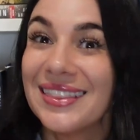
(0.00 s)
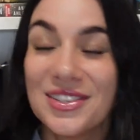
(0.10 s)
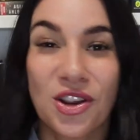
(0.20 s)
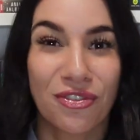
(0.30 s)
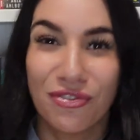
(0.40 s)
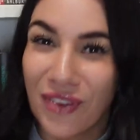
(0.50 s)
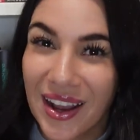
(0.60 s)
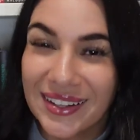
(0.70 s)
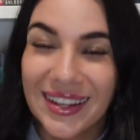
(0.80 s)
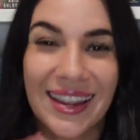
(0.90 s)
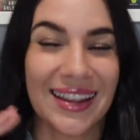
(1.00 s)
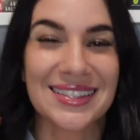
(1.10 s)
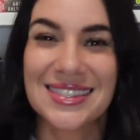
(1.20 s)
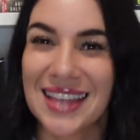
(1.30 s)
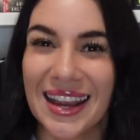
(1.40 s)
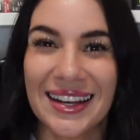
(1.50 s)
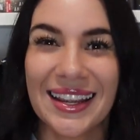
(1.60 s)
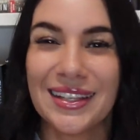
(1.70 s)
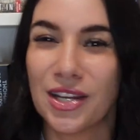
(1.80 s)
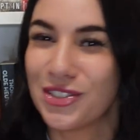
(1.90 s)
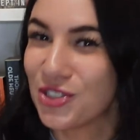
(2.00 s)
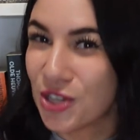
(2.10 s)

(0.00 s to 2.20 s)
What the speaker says: These are fun, exciting,